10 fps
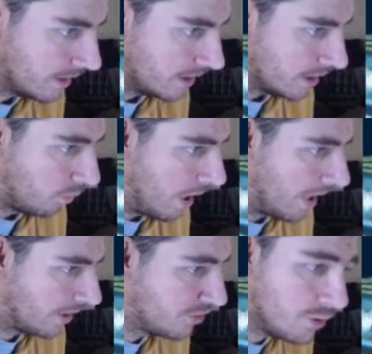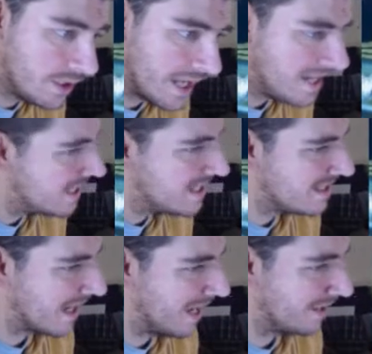While 2K is
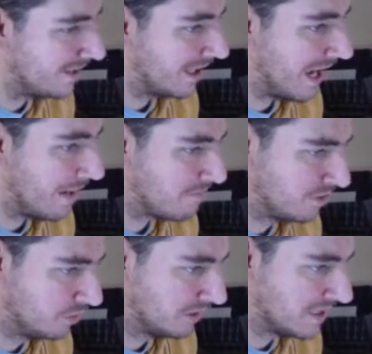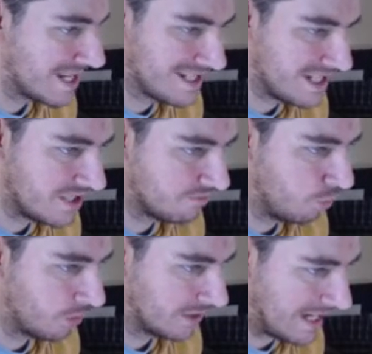absolutely in need of
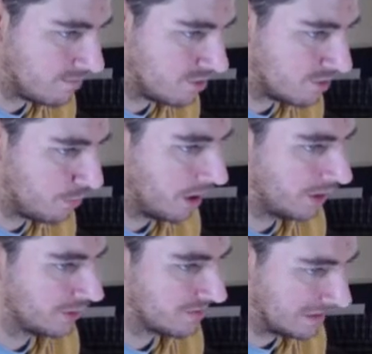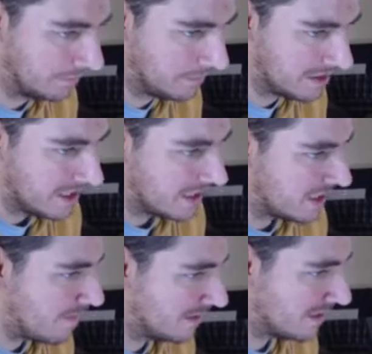more games to put under development,
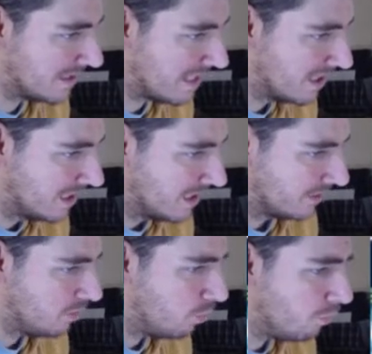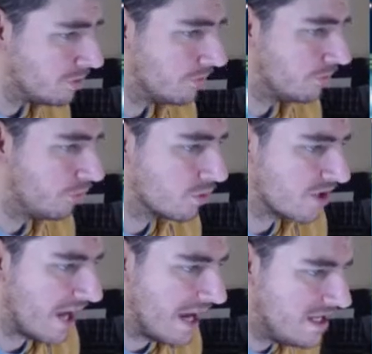Ismailer said they don't want to force
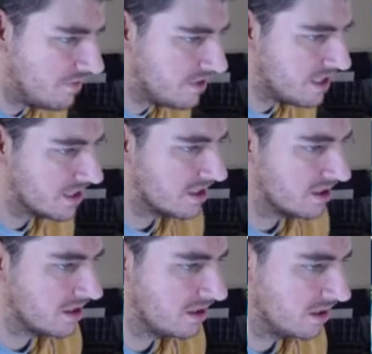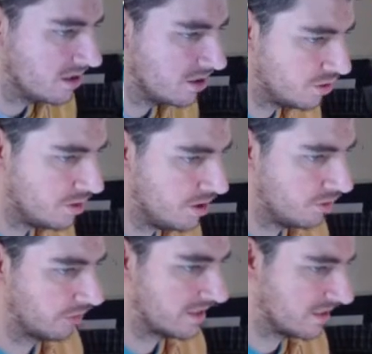any of the existing studios
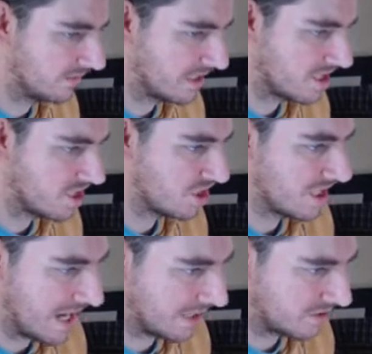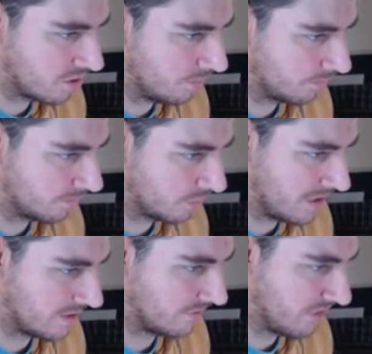like Civilization and XCOM
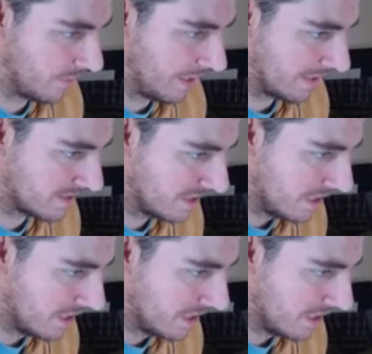creator Firaxis